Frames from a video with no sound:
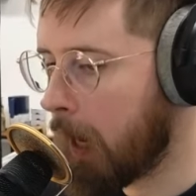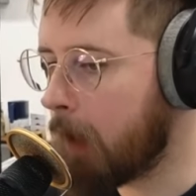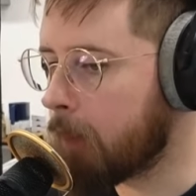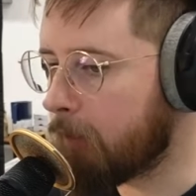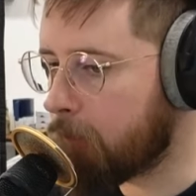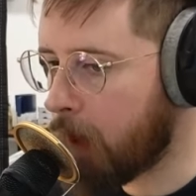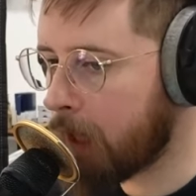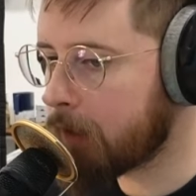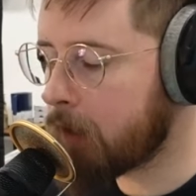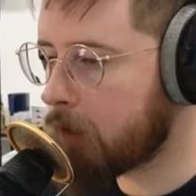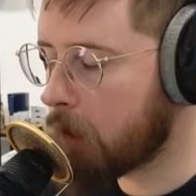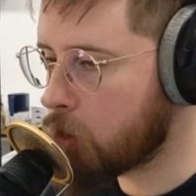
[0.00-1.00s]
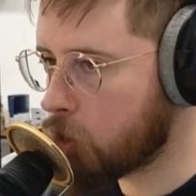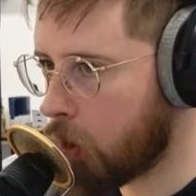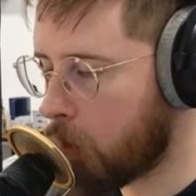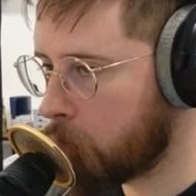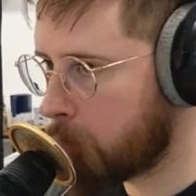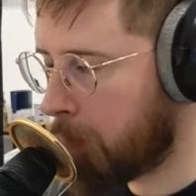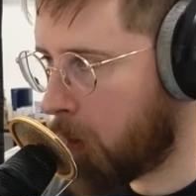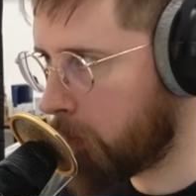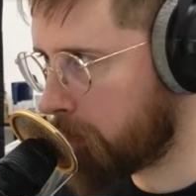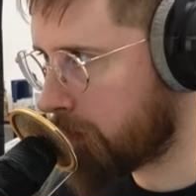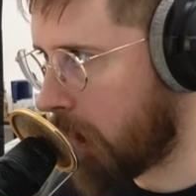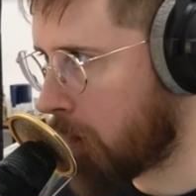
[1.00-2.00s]
And the fact that they chose
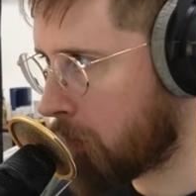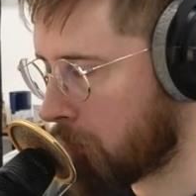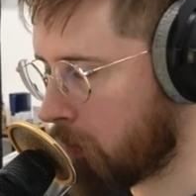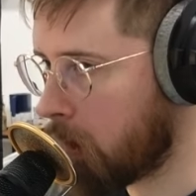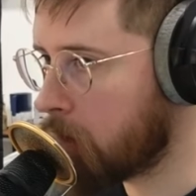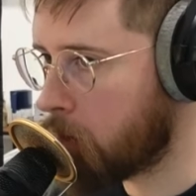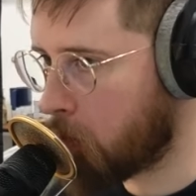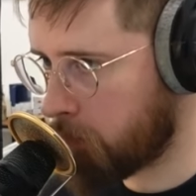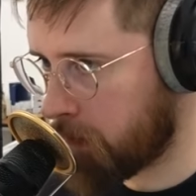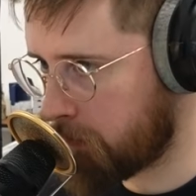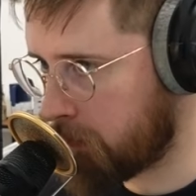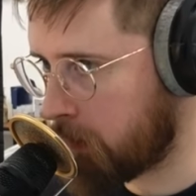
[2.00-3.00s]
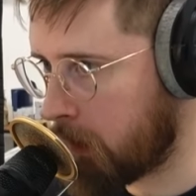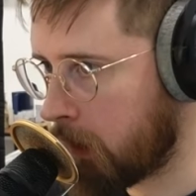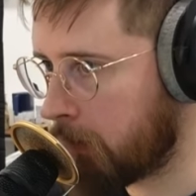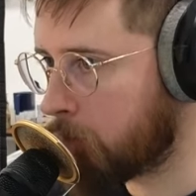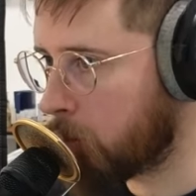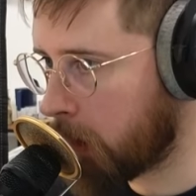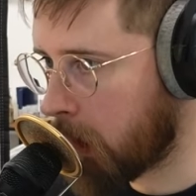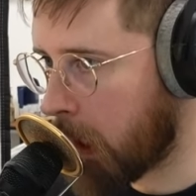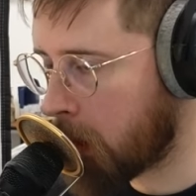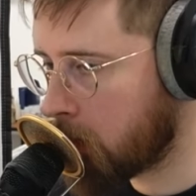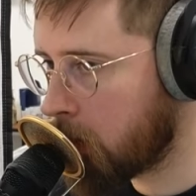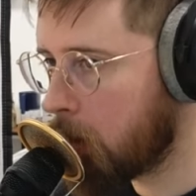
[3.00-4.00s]
Baldur's Gate 3 and not Resident Evil
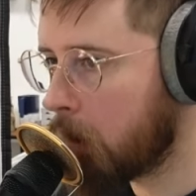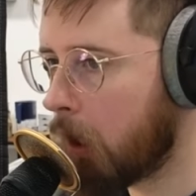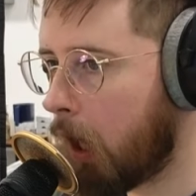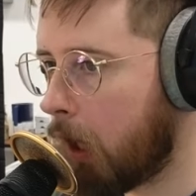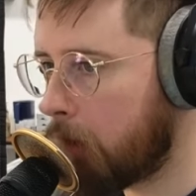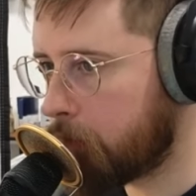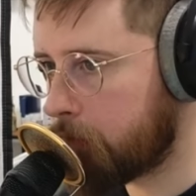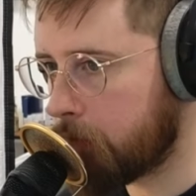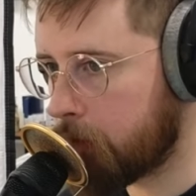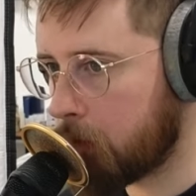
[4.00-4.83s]
again, as